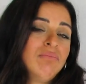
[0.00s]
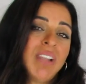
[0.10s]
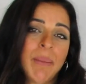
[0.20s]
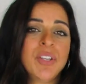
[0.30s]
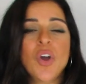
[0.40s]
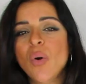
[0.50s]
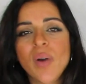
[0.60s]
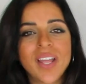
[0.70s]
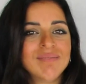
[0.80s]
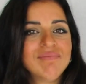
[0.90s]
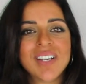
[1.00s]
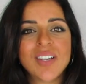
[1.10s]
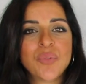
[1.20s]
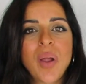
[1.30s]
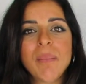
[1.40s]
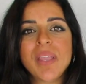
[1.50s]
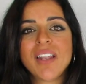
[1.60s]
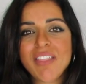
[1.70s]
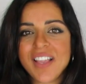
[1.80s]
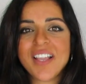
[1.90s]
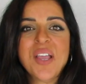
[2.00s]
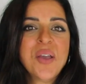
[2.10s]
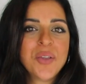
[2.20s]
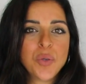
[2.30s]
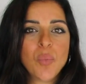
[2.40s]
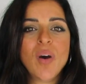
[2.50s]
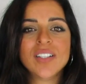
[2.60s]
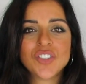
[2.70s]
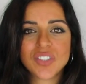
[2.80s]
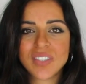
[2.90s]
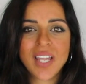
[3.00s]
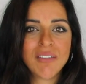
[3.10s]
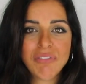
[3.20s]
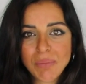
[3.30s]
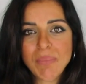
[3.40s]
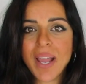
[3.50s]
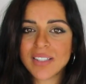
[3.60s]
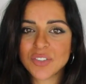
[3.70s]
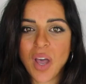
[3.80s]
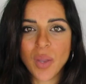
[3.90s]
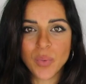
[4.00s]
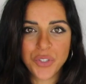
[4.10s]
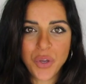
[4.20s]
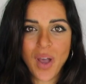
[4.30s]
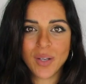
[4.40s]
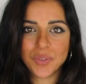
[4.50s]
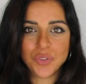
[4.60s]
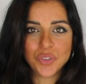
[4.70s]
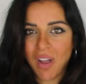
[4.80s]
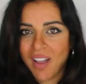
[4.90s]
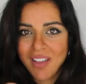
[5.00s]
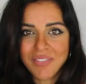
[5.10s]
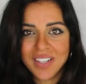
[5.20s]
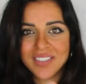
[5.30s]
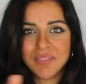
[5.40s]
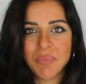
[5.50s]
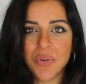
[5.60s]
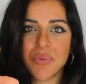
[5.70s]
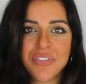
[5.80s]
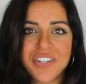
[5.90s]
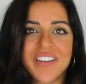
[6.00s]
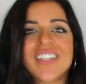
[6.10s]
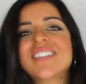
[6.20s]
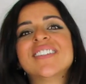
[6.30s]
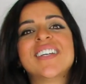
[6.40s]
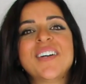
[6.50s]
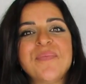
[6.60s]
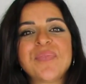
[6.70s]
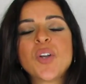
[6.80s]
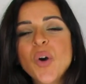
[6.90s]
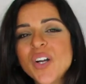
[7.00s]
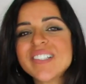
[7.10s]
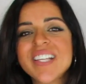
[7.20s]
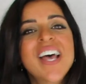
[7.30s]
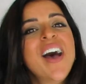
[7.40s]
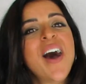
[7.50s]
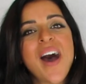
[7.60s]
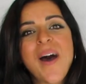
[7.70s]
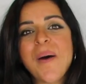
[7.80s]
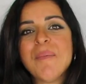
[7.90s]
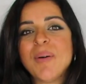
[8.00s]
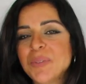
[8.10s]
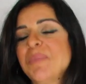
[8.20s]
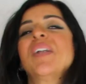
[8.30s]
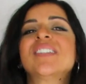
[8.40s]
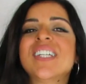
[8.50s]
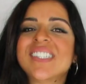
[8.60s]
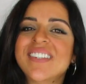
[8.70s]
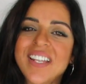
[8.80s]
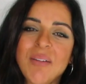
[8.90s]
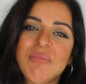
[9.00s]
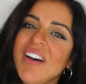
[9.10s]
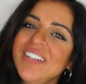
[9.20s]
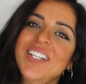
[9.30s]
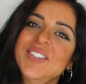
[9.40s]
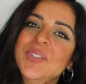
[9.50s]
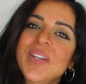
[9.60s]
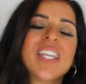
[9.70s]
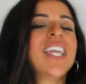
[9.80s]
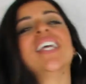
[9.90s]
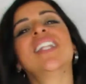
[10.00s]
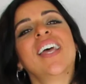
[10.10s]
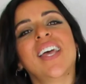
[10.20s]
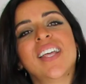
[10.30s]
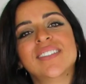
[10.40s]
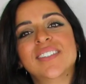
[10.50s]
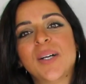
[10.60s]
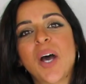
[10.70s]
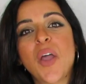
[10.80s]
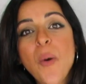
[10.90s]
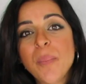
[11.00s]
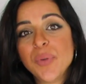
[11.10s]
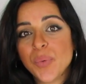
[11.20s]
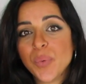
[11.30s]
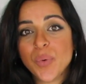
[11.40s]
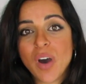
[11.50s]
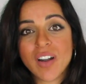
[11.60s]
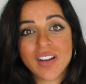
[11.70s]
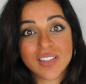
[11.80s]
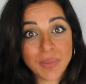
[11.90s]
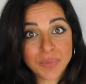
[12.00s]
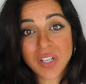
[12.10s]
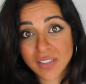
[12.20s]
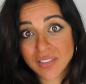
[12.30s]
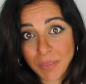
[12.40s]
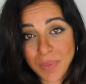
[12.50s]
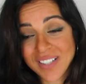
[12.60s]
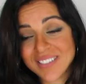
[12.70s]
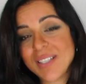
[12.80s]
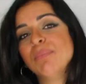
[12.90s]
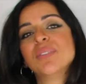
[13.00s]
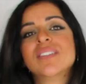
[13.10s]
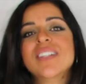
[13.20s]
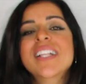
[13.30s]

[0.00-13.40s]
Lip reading: let me know and write me anything you want, just any feedback, so I would know how to drive and maneuver this course. I'm super excited that I'm finally doing it, and I hope you are subscribers